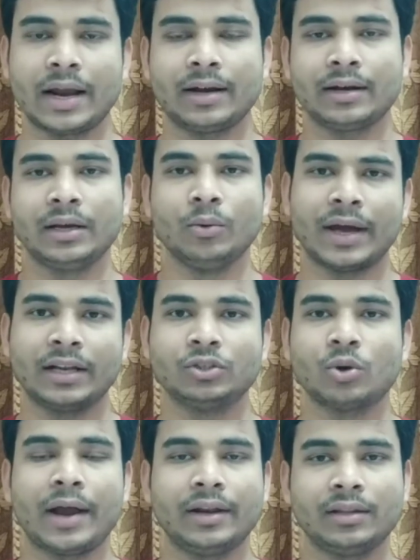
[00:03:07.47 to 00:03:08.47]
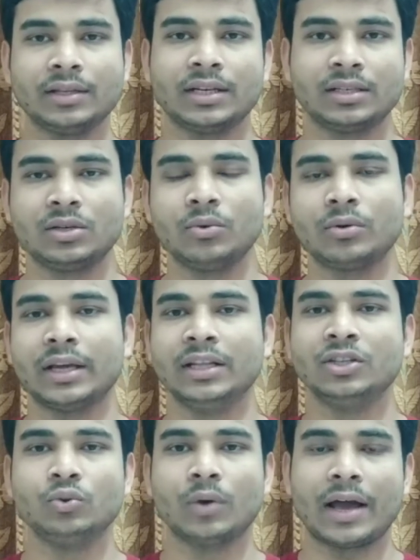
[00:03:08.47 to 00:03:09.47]
and you can join this institute
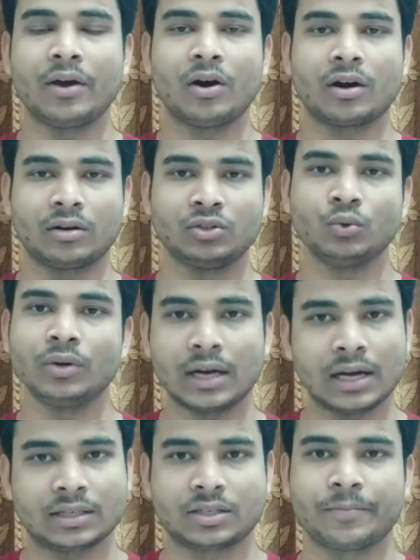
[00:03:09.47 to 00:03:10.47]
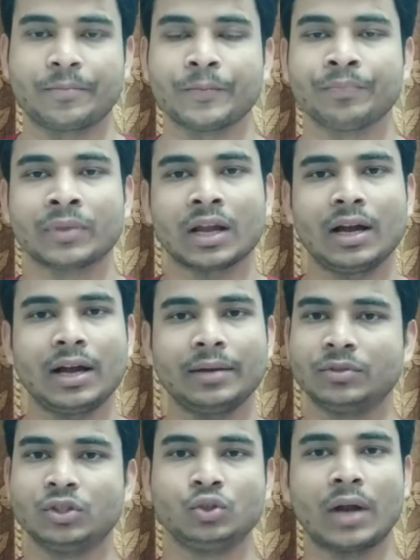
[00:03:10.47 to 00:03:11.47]
in July or June last uh,
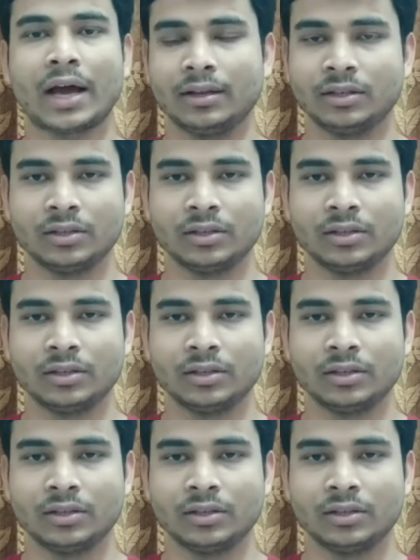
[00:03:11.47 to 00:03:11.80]
July,